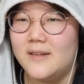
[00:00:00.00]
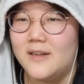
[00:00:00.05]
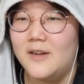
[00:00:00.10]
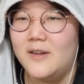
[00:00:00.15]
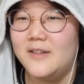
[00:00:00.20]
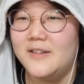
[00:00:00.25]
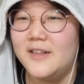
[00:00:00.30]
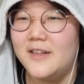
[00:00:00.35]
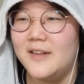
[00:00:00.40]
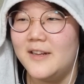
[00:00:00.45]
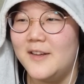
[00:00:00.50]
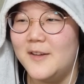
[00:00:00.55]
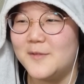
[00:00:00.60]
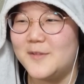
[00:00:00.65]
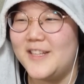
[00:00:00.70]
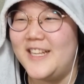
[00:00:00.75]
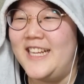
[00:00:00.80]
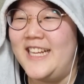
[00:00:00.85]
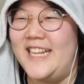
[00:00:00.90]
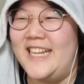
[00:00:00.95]
Oh, and they
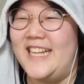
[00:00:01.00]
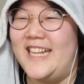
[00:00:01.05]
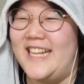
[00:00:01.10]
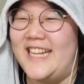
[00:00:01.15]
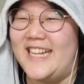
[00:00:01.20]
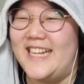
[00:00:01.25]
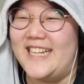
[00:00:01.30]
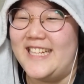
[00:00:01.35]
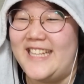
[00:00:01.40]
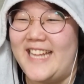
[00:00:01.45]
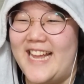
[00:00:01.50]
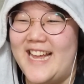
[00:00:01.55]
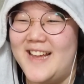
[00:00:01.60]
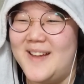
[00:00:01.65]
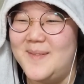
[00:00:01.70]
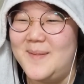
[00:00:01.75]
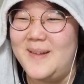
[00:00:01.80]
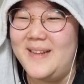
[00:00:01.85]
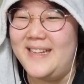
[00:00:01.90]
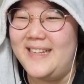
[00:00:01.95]
left.
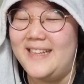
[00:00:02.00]
Damn.